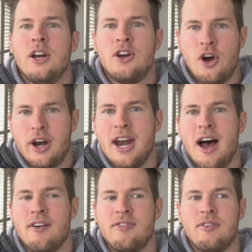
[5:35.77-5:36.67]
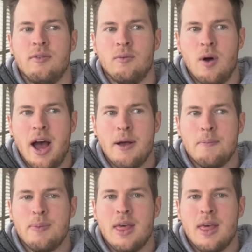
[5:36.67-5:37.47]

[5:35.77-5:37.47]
not enough, right?